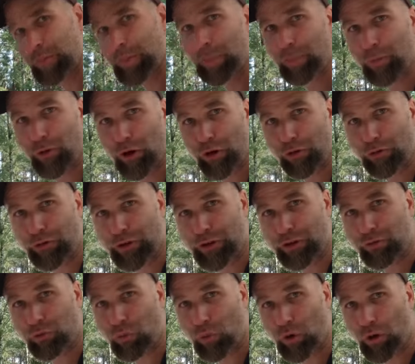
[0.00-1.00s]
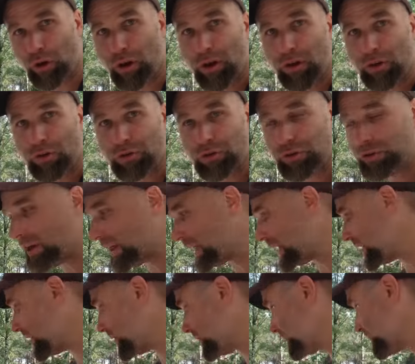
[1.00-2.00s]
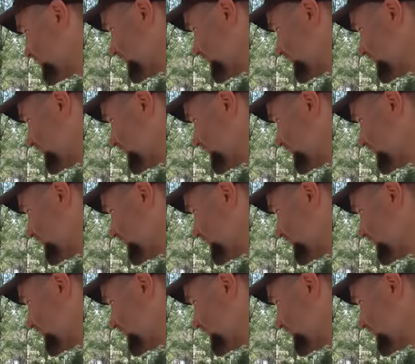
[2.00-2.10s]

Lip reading: will be perfect for today.